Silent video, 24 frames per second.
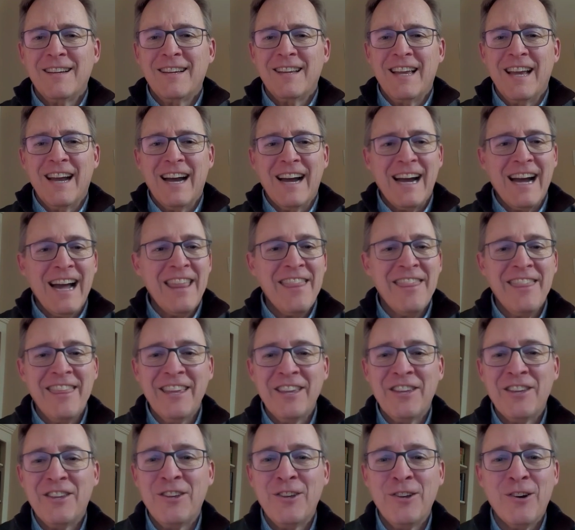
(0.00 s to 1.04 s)
Yeah, I
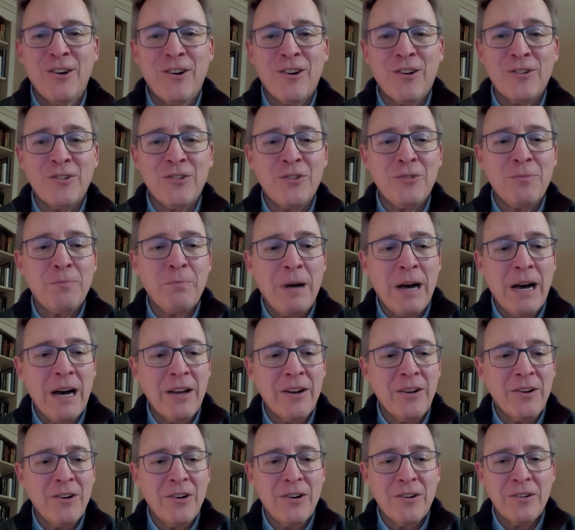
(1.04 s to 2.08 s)
think you are
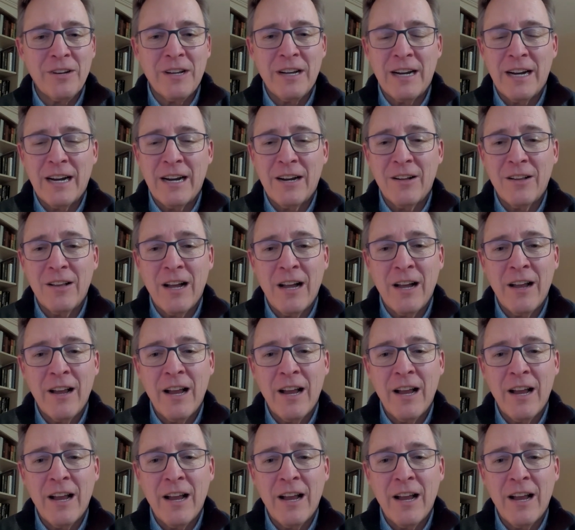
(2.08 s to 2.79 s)
spot on, Kyle.